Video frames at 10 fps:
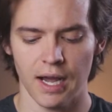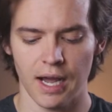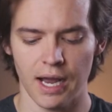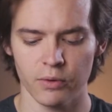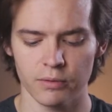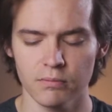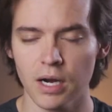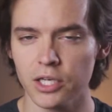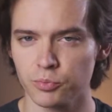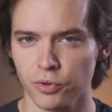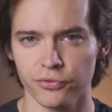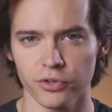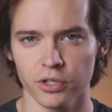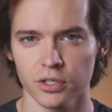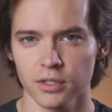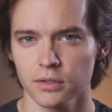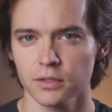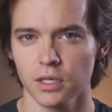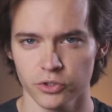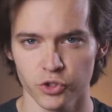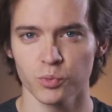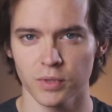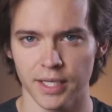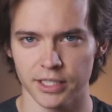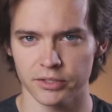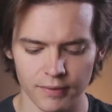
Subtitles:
I would much prefer a zoom lens.